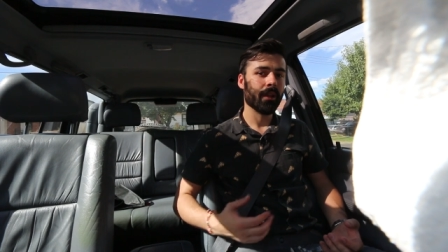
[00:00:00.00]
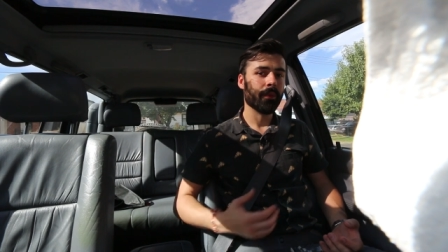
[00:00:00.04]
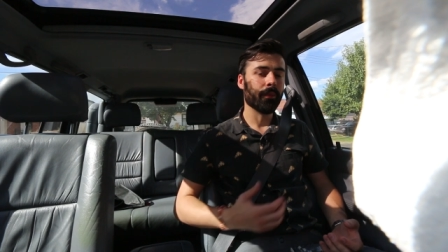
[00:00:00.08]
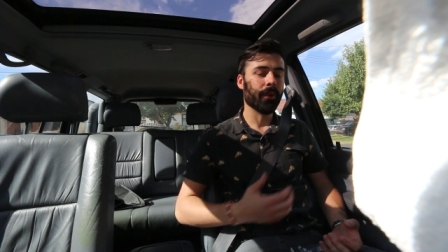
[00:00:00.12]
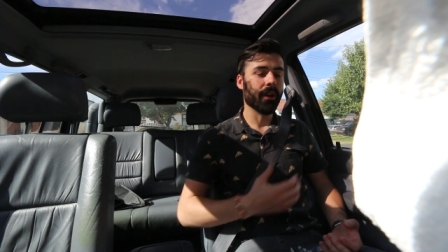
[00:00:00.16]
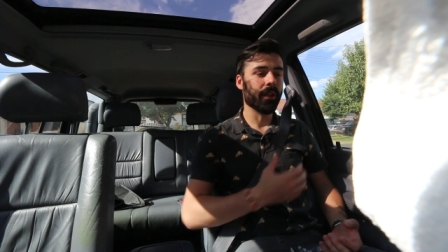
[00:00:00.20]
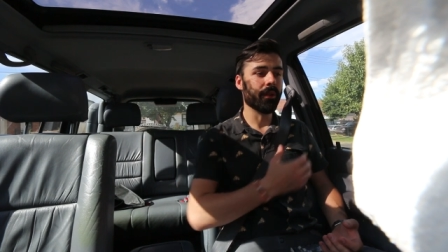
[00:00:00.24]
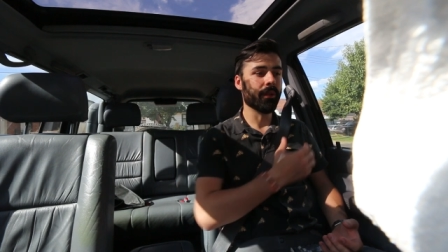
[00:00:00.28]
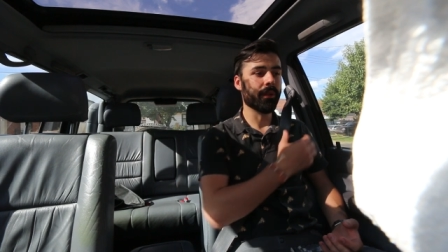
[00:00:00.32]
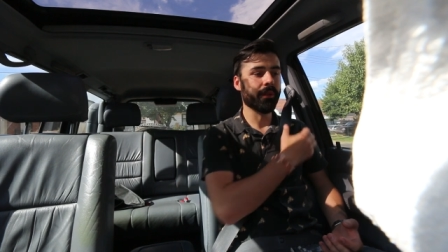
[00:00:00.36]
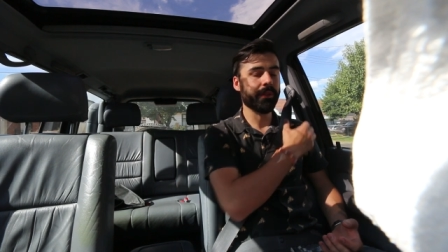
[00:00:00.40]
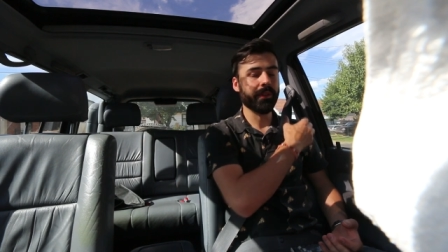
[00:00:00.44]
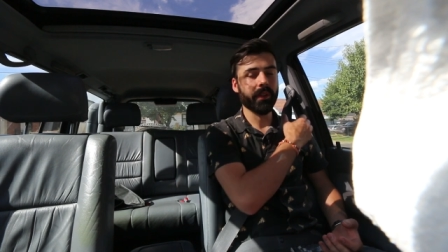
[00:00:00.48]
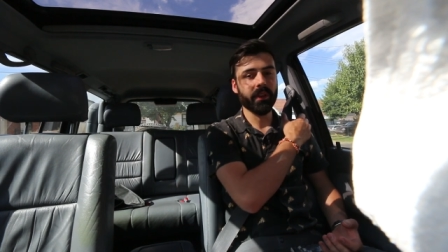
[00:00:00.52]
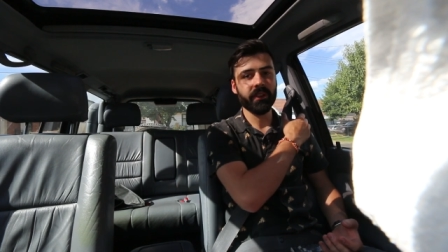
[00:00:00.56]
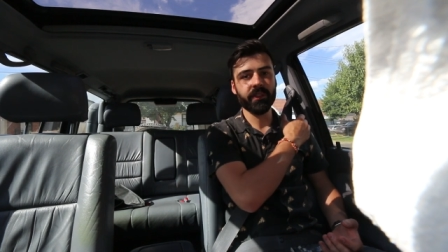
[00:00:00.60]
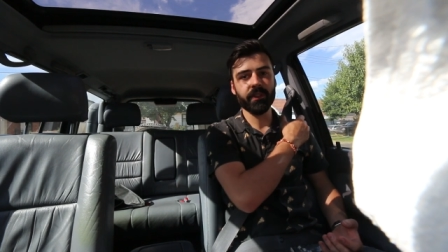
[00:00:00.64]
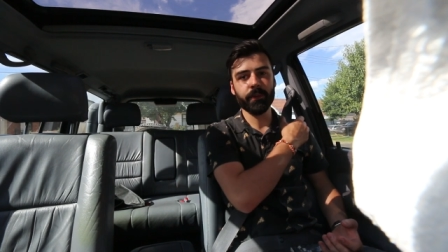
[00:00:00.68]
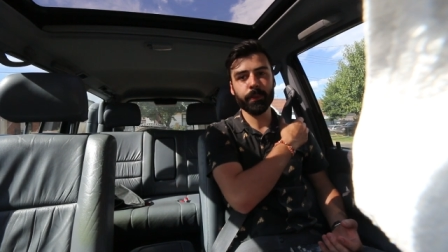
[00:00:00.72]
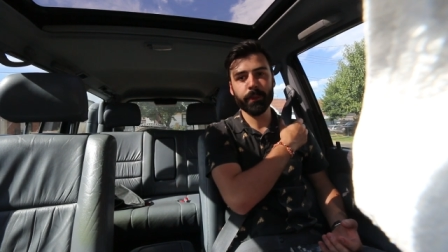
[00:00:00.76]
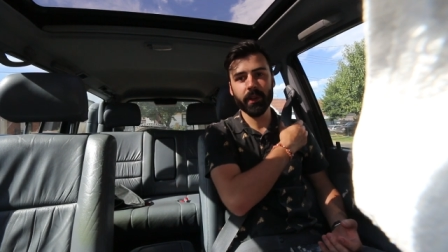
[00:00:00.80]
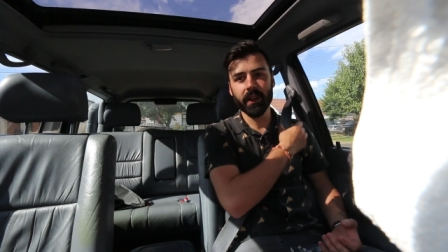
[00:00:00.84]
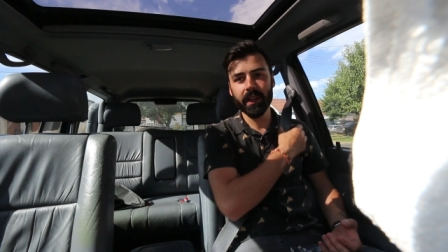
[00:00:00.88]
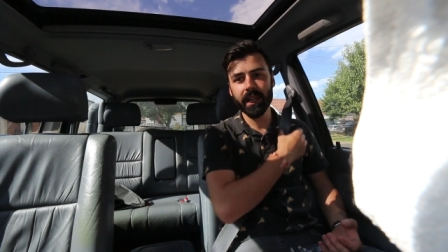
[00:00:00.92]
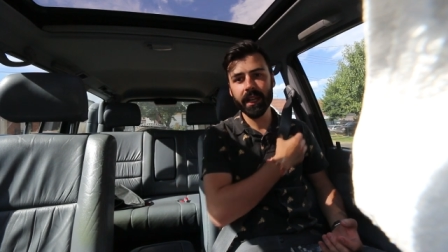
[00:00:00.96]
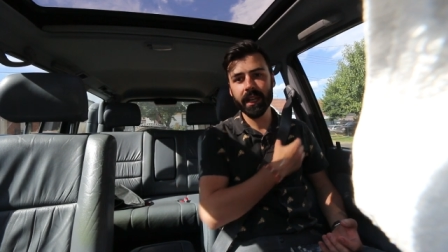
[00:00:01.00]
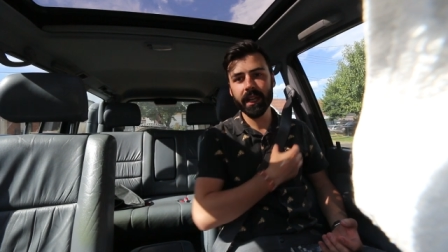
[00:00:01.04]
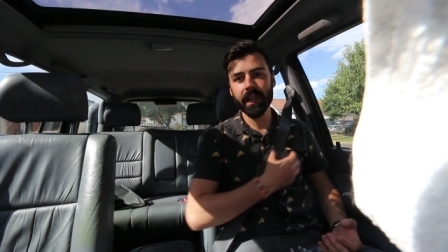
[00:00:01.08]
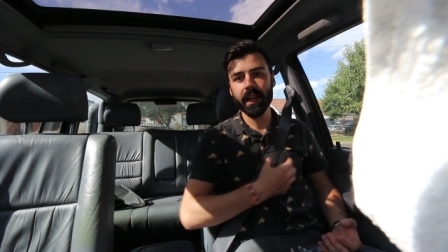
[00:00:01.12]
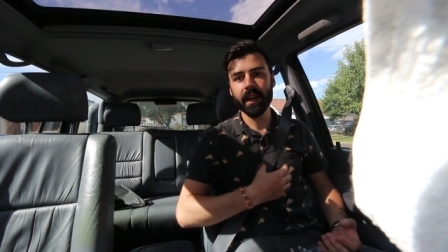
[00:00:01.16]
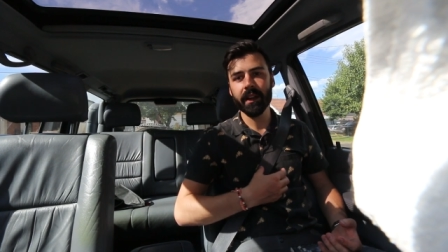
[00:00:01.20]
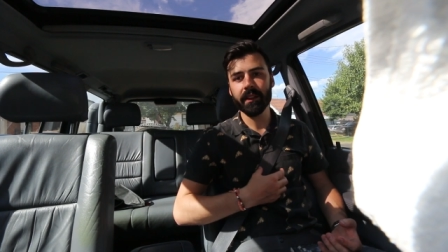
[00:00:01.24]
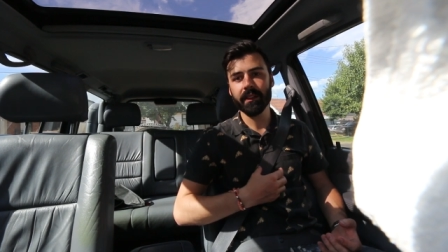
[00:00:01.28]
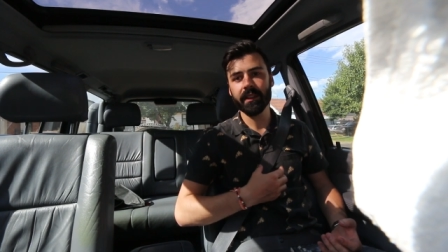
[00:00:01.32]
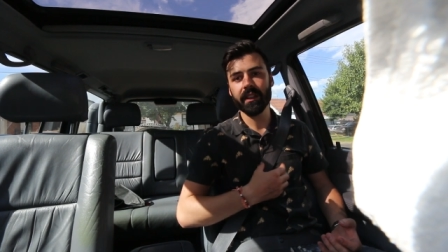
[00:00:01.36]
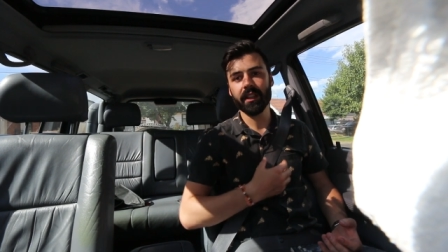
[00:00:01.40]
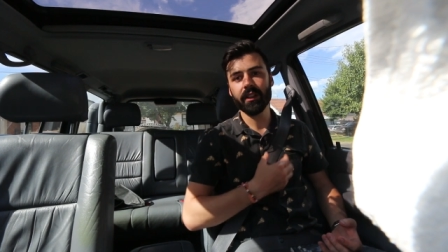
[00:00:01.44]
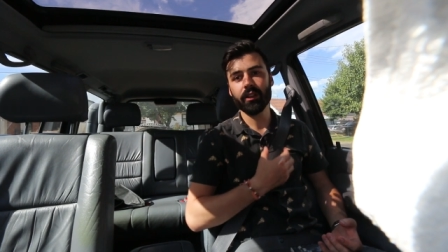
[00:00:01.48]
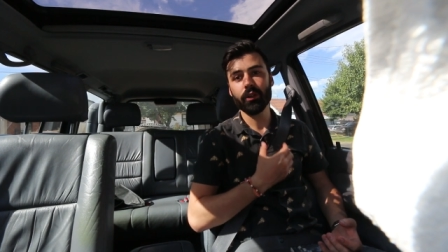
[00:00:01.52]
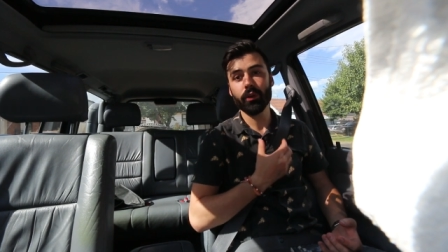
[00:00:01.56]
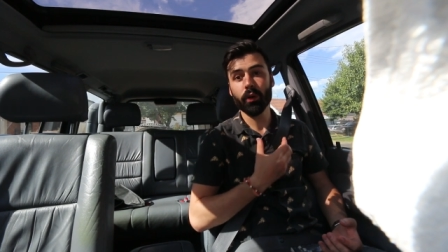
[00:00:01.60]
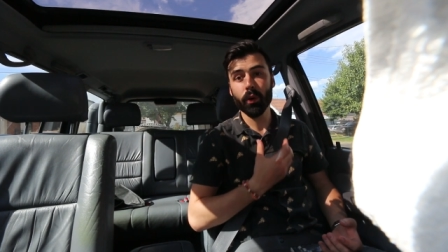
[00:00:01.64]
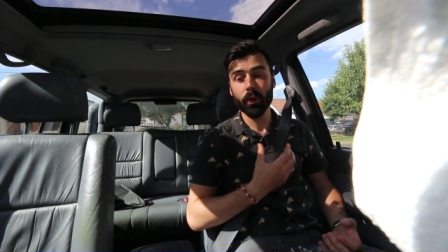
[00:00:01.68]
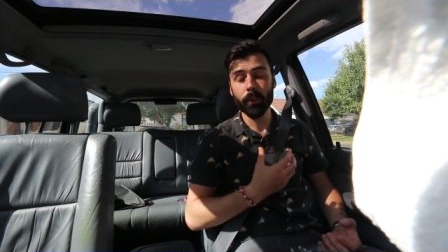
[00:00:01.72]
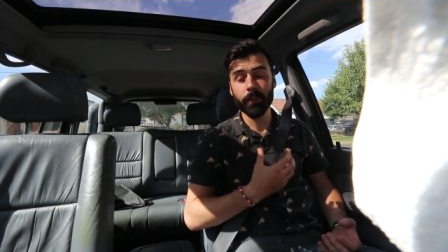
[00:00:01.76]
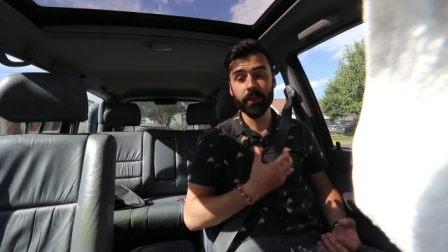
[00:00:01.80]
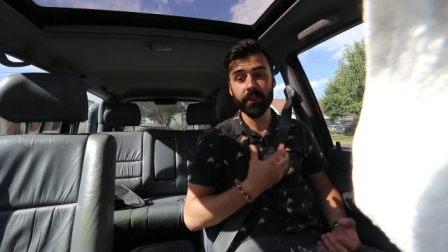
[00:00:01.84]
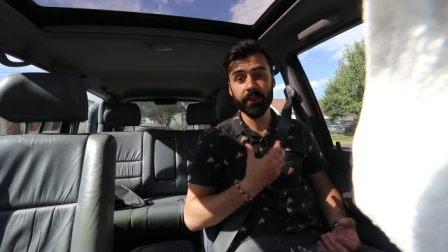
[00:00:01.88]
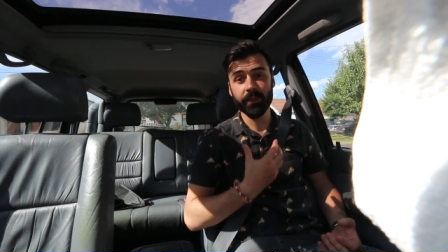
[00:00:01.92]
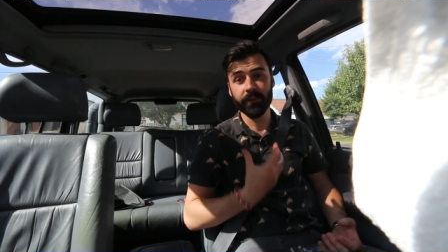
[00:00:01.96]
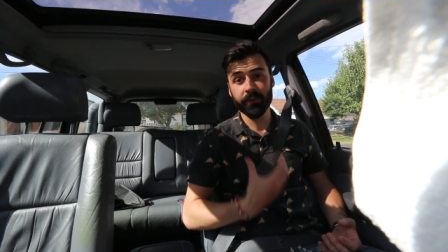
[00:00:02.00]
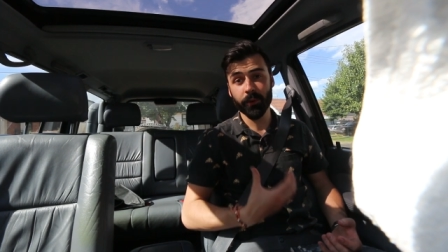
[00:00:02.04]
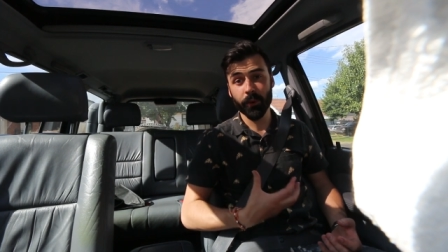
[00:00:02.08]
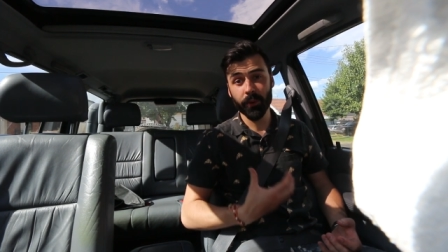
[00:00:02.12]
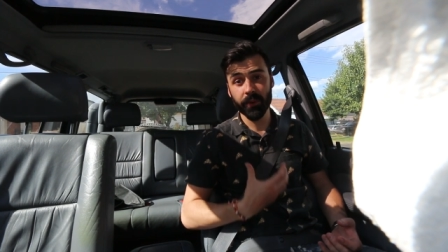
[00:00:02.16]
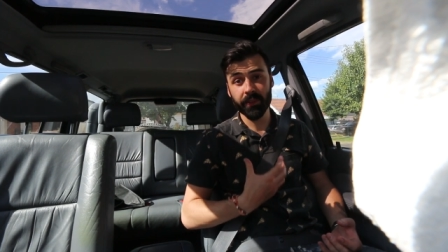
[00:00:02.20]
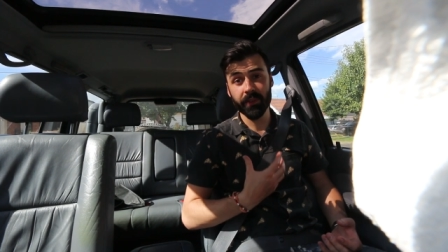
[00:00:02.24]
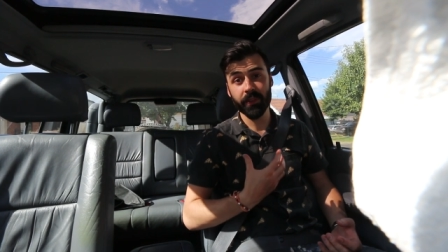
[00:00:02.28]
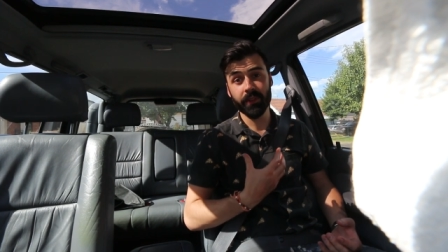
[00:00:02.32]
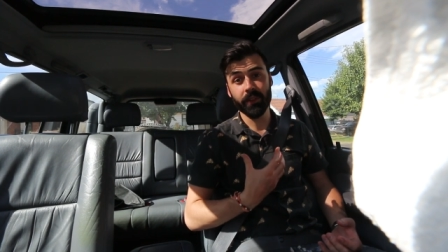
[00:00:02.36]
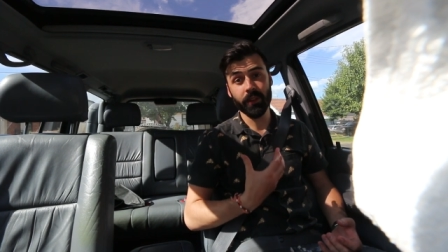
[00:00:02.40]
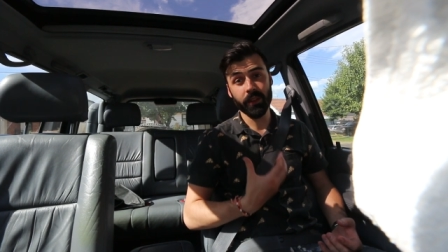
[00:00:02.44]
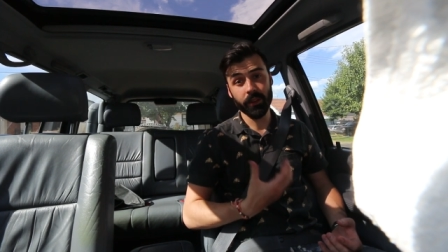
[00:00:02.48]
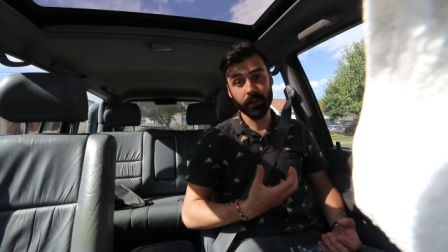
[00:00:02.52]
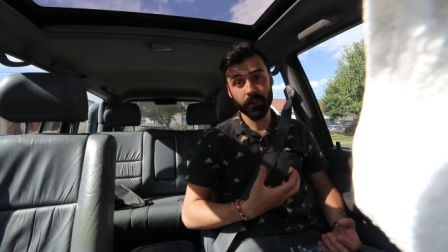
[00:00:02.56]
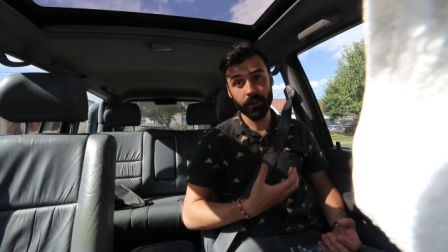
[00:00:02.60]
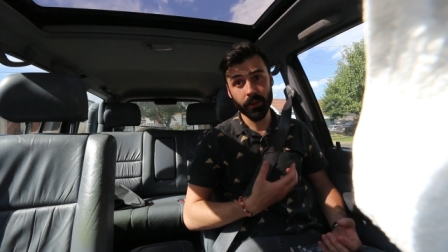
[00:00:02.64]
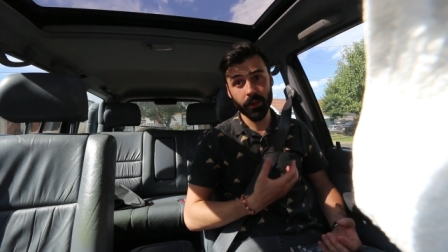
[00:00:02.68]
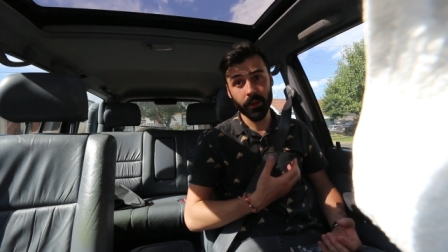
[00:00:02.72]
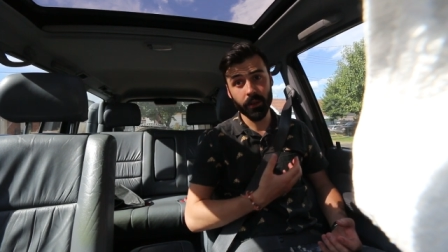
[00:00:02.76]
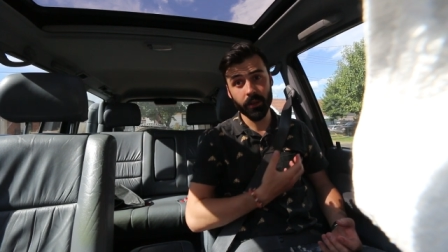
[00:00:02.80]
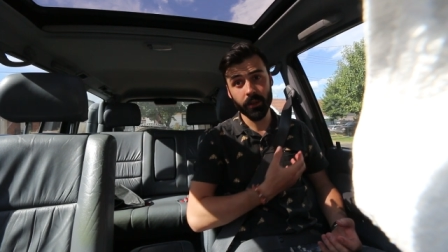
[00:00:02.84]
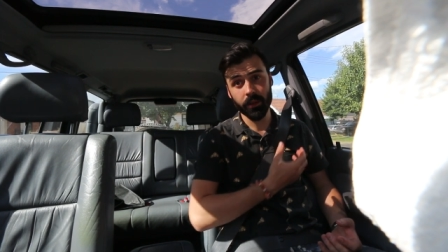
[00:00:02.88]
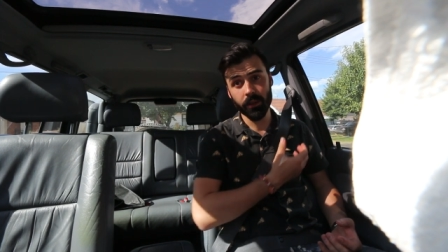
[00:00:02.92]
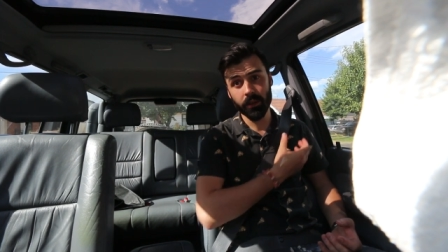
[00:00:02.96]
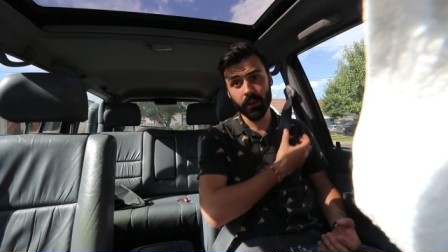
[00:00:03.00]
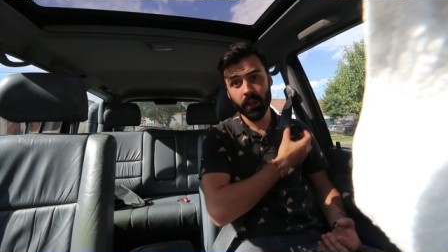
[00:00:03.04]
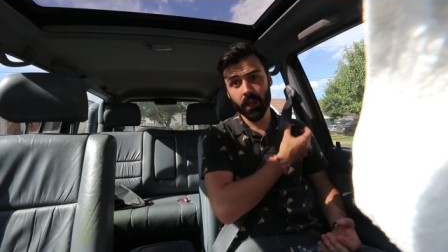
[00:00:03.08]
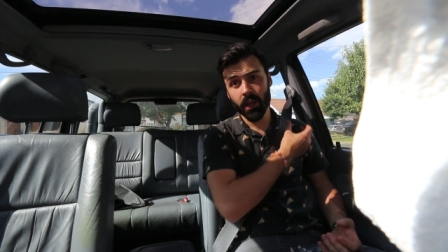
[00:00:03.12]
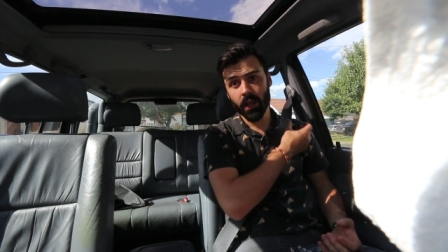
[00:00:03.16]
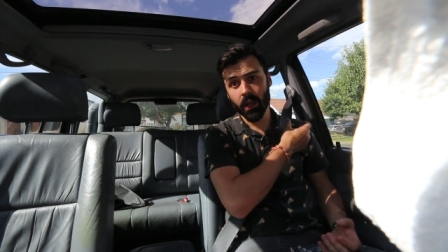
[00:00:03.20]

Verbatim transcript: while also spreading out the enormous forces exerted